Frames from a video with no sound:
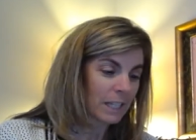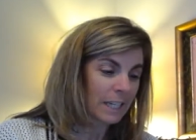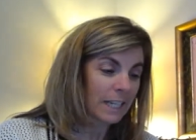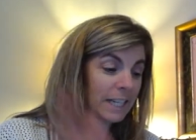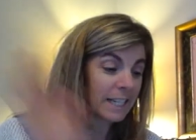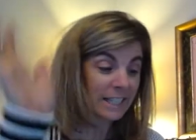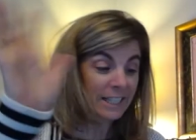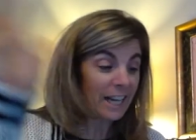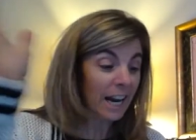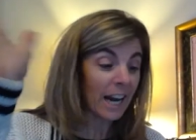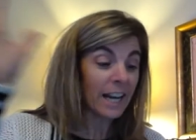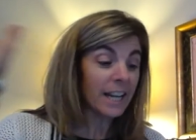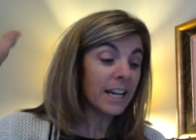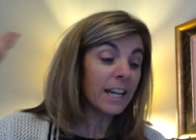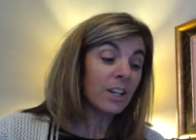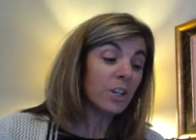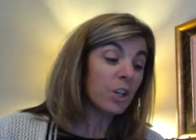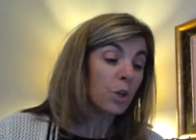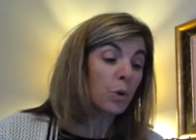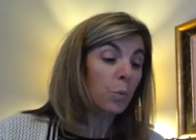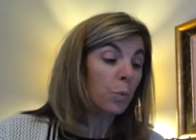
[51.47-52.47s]

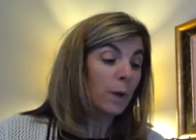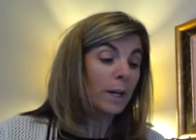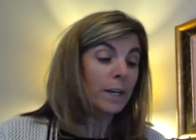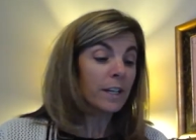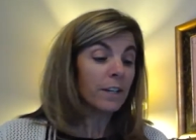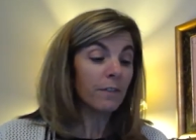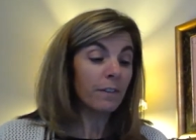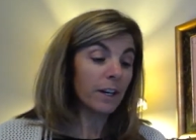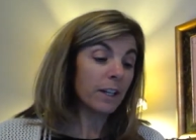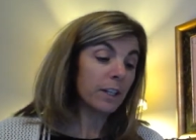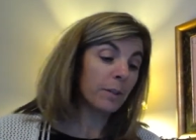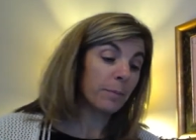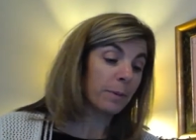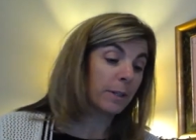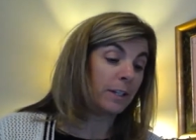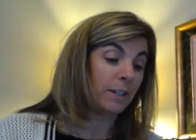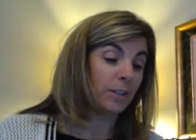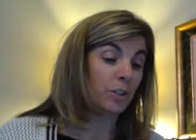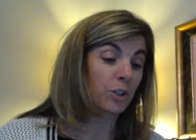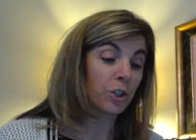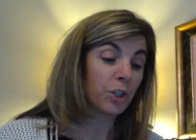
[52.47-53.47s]
Exciting new wind
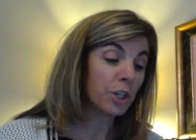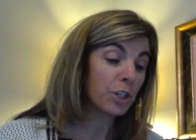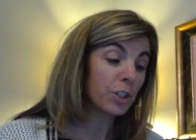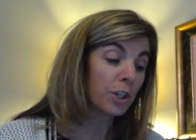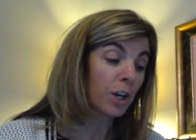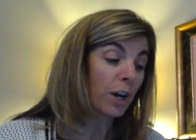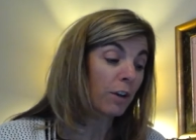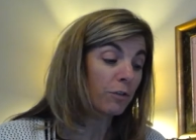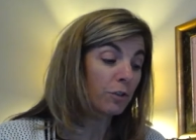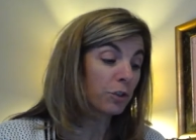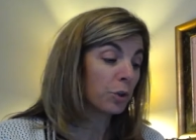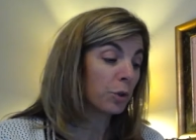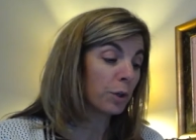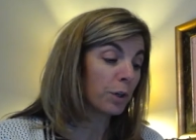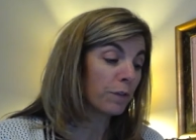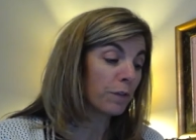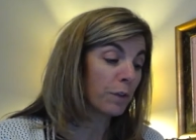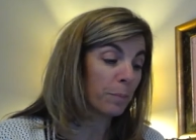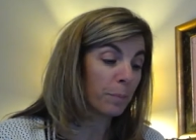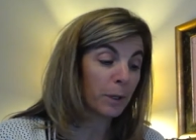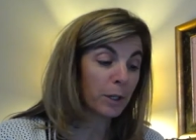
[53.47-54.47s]
developments just offshore
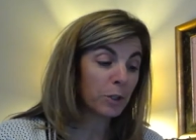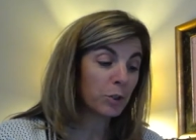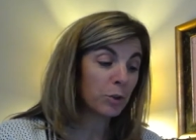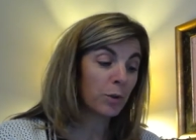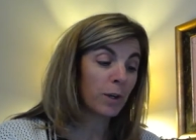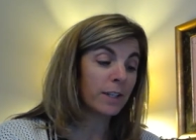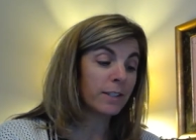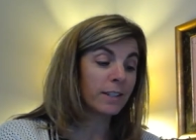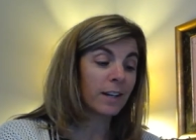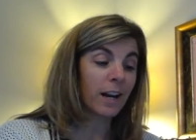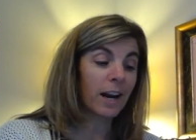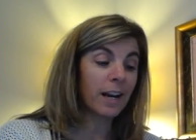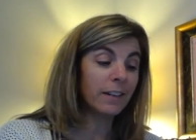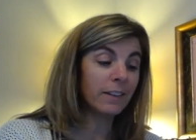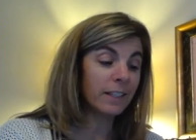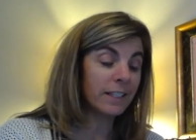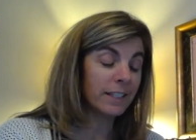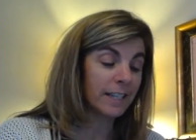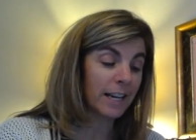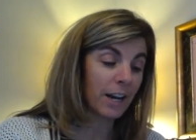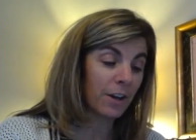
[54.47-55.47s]
of the picturesque
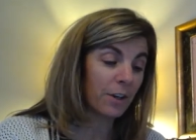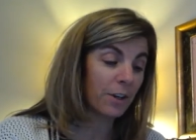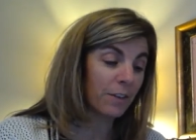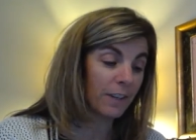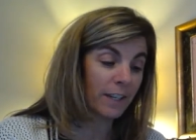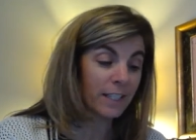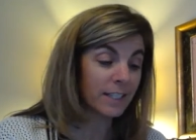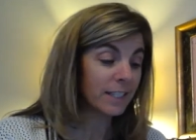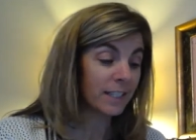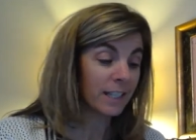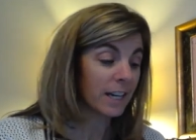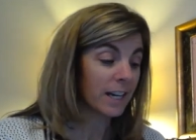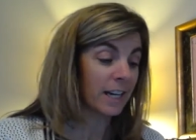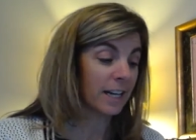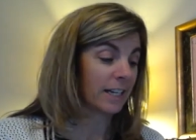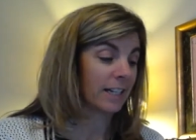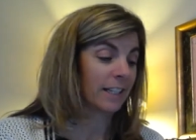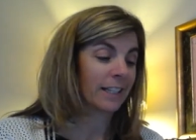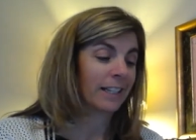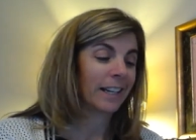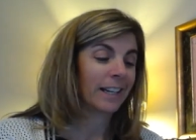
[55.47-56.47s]
island town of
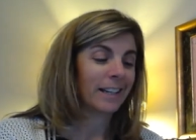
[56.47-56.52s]
Isla.